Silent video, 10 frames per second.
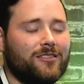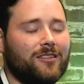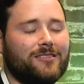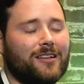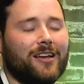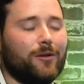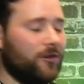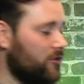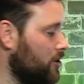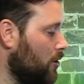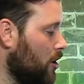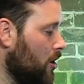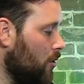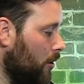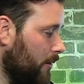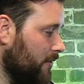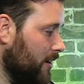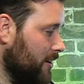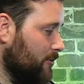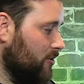It's not anywhere else. So what we've
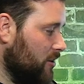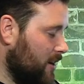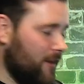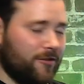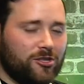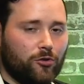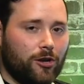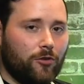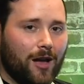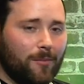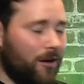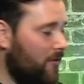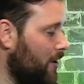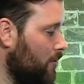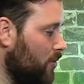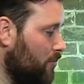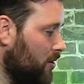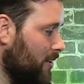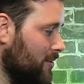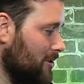done is we took kind of a screen grab of it. We
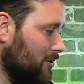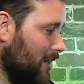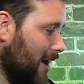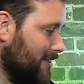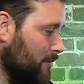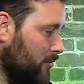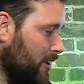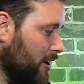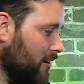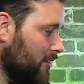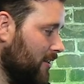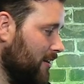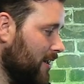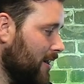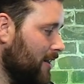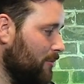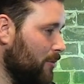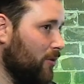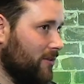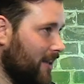put like this little lock symbol here, and then
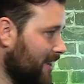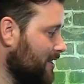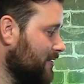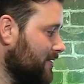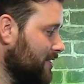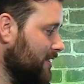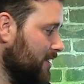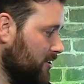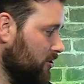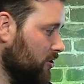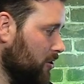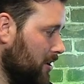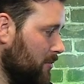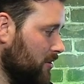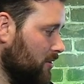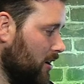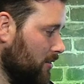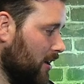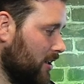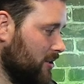we put text there that says enter your email to
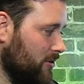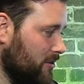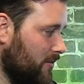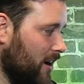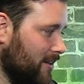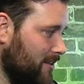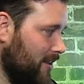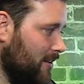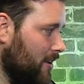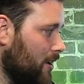unlock exclusive content.